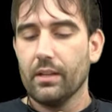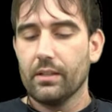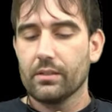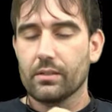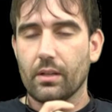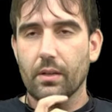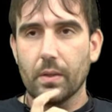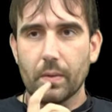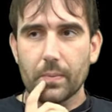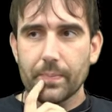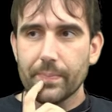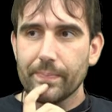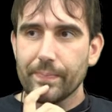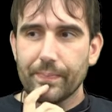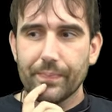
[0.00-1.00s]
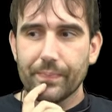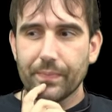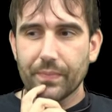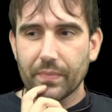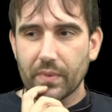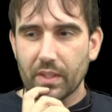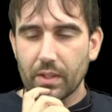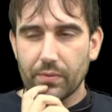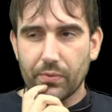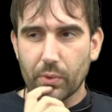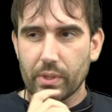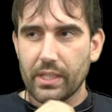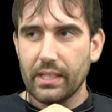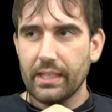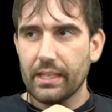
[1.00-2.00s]
So, a
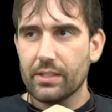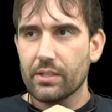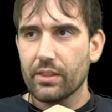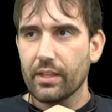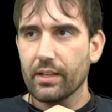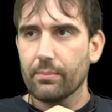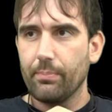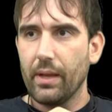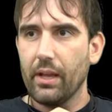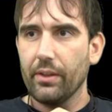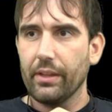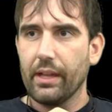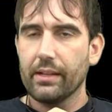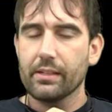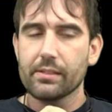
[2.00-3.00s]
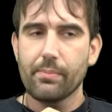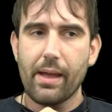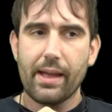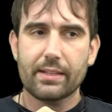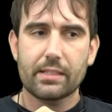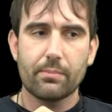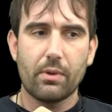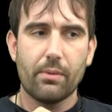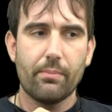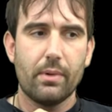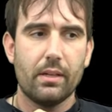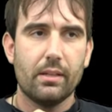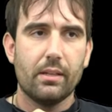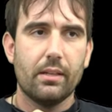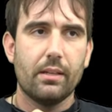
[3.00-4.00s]
14 inch thick belt at its
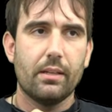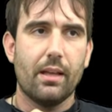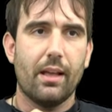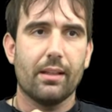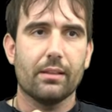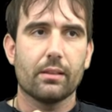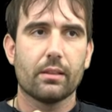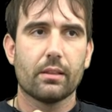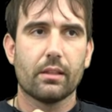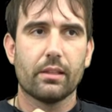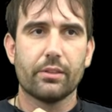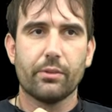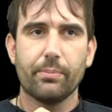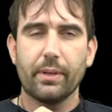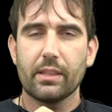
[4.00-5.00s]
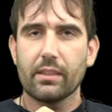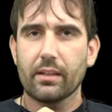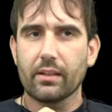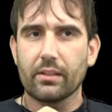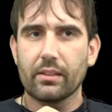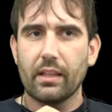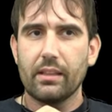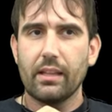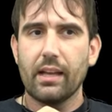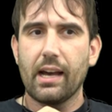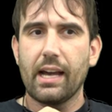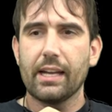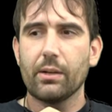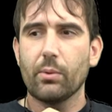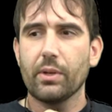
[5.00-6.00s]
maximum, a little bit thicker than the
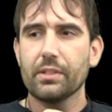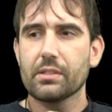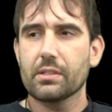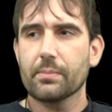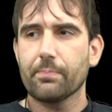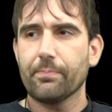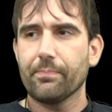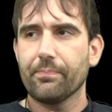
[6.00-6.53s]
Iowa's.